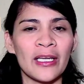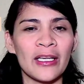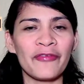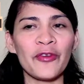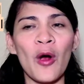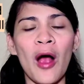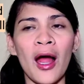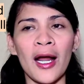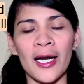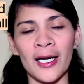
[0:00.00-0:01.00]
If you
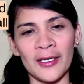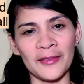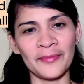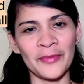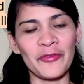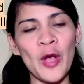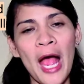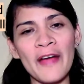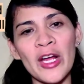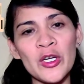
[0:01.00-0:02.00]

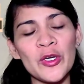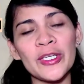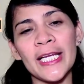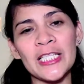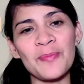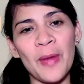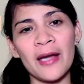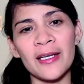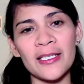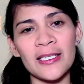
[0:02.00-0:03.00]
have a good
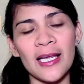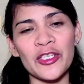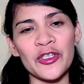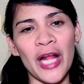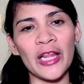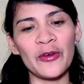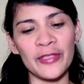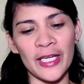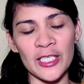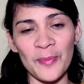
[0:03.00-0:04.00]
experiences,
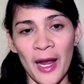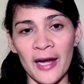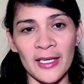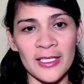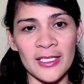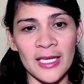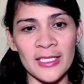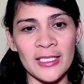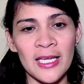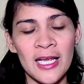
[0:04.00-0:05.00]
childhood
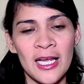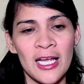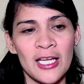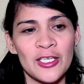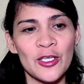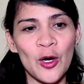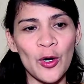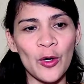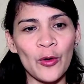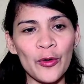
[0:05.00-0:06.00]
experiences,
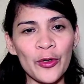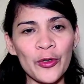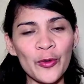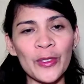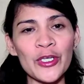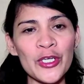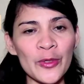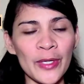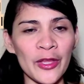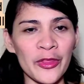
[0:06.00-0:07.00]
so you will
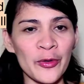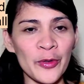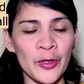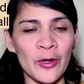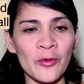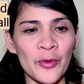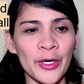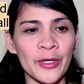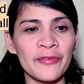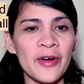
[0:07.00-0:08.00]
show it through your
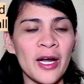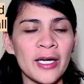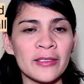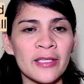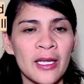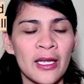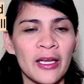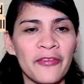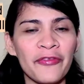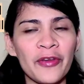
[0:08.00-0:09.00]
work of art.
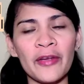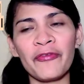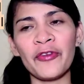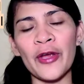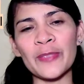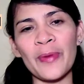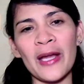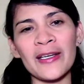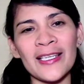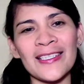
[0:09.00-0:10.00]
If you
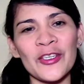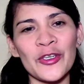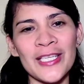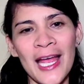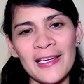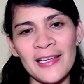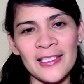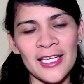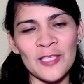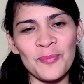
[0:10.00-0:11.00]
experience your
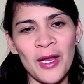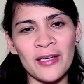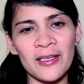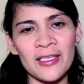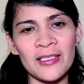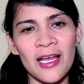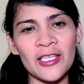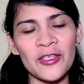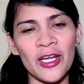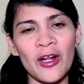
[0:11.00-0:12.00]
saddest
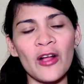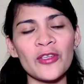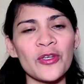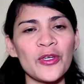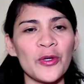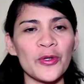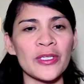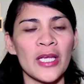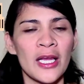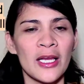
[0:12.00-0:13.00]
experiences, you can also
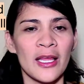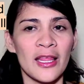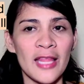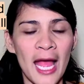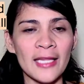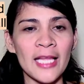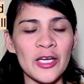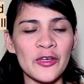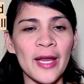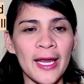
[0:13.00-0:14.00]
use that
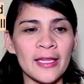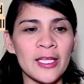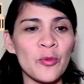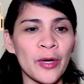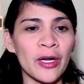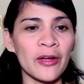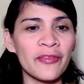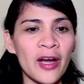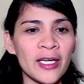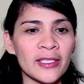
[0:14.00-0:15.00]
and create a work
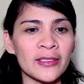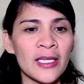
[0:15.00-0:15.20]
of art.